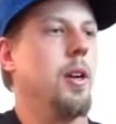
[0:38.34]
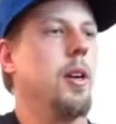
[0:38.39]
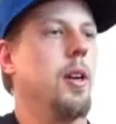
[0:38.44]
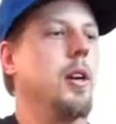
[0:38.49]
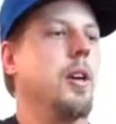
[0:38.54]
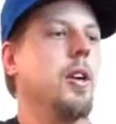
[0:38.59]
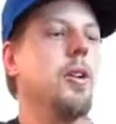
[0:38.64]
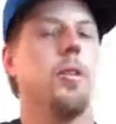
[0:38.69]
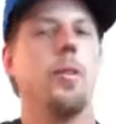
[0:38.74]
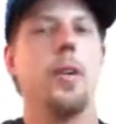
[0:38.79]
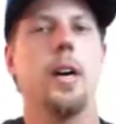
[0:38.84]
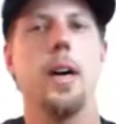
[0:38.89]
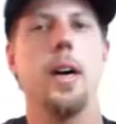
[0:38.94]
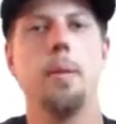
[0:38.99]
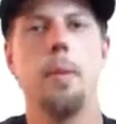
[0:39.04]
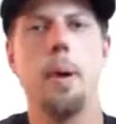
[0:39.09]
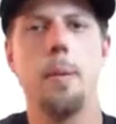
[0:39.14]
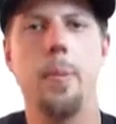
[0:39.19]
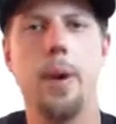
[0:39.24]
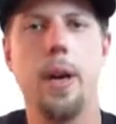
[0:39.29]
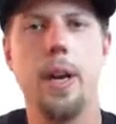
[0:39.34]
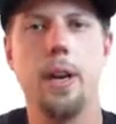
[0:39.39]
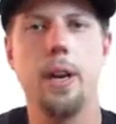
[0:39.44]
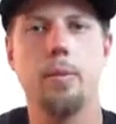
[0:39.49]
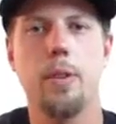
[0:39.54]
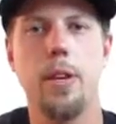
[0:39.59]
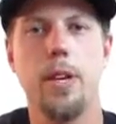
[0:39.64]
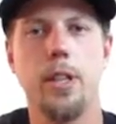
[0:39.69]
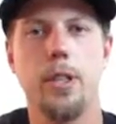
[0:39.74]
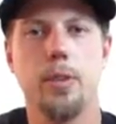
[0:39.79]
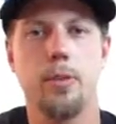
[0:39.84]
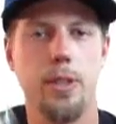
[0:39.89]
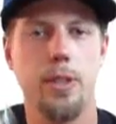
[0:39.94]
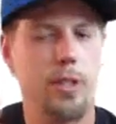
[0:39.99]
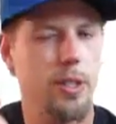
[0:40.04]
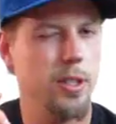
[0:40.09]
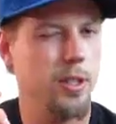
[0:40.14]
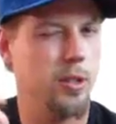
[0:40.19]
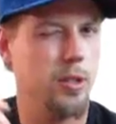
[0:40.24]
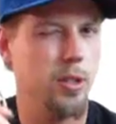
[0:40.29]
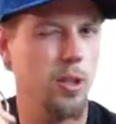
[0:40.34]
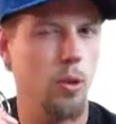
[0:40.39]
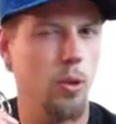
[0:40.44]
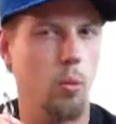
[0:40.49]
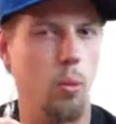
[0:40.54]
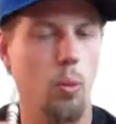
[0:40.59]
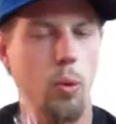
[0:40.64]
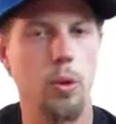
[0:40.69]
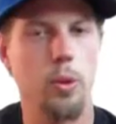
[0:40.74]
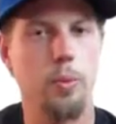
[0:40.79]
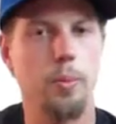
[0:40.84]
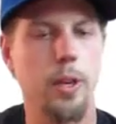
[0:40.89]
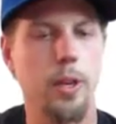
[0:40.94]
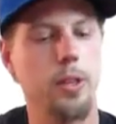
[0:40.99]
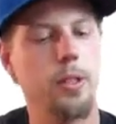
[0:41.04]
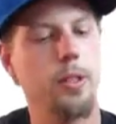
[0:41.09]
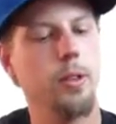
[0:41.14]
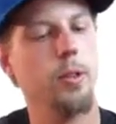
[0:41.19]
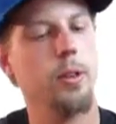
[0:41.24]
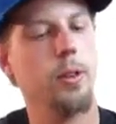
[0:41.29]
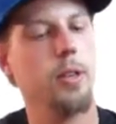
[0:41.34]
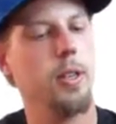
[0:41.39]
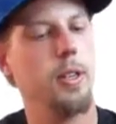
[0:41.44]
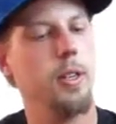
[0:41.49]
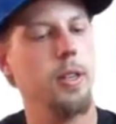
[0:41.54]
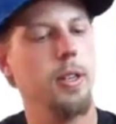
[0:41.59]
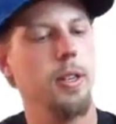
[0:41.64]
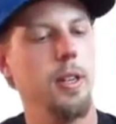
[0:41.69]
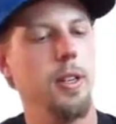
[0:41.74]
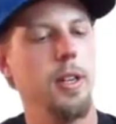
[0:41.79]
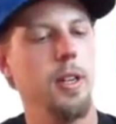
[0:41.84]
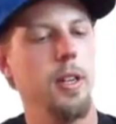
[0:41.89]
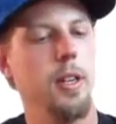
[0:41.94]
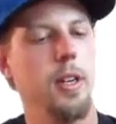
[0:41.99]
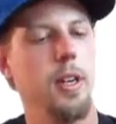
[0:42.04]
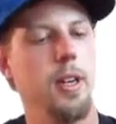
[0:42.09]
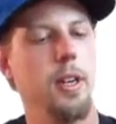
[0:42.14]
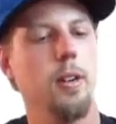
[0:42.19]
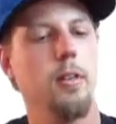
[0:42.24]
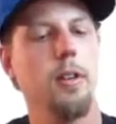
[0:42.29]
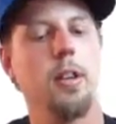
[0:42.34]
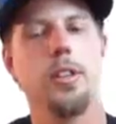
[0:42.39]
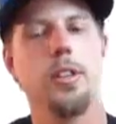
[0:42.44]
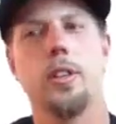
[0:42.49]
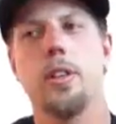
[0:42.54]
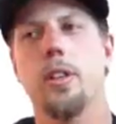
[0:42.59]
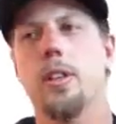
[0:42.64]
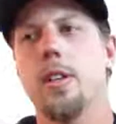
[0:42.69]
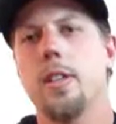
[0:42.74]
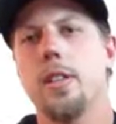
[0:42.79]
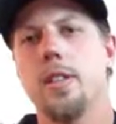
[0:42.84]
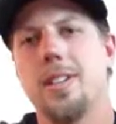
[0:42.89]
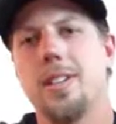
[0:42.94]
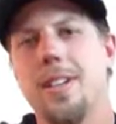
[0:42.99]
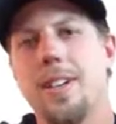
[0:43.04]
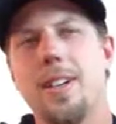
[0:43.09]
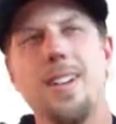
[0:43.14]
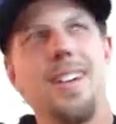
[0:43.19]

I know my buddy Rich's World Beer Tour, watching his,